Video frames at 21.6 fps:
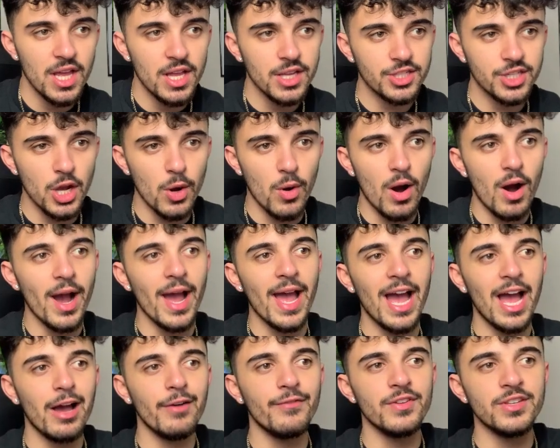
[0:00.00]
So I
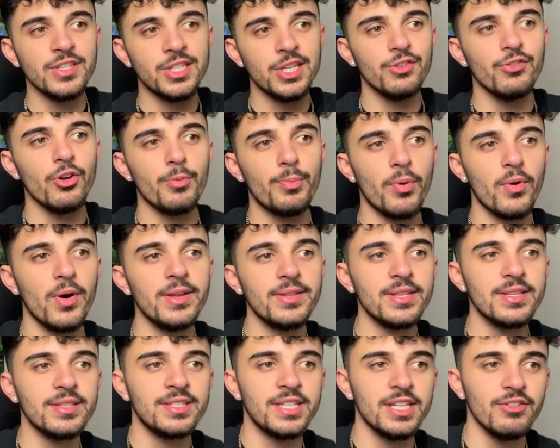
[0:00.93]
have
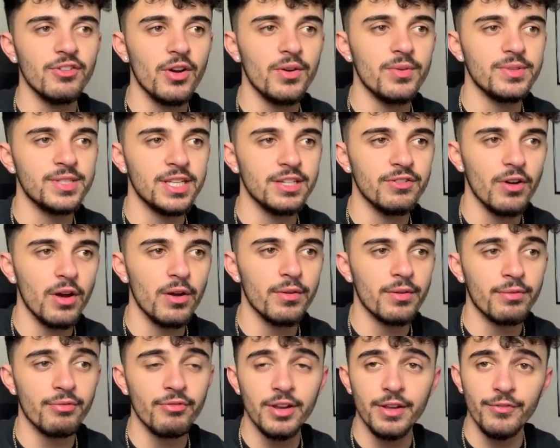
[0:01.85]

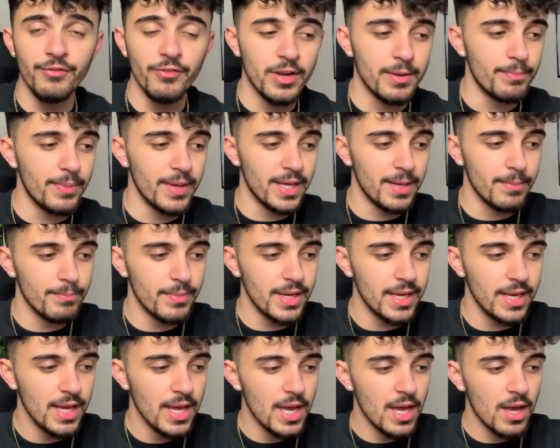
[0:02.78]
0.0033
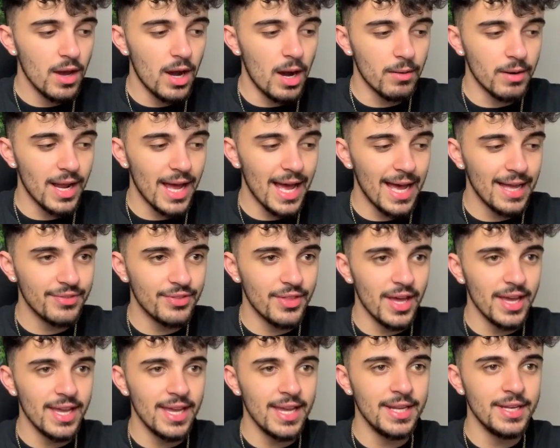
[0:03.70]
BNB. I'm going to add
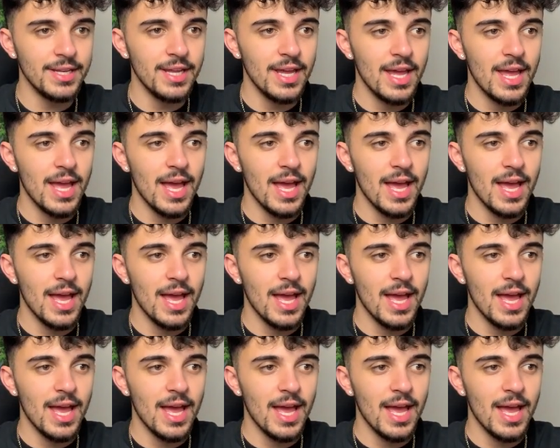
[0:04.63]
that in,